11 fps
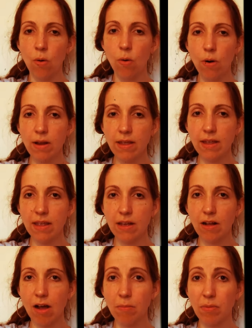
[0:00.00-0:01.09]
or it could get
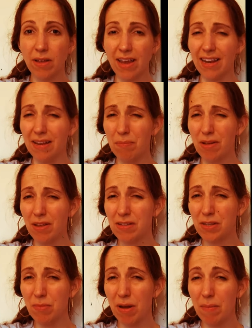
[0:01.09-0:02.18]
complicated because
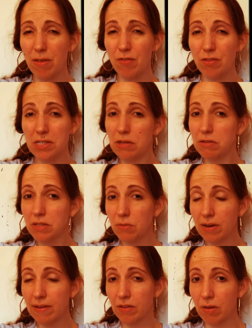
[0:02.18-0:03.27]
you might be just using
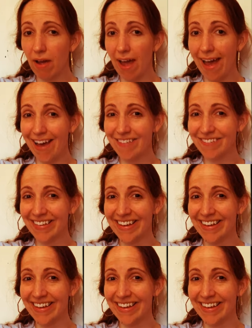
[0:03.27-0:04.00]
whatever you have.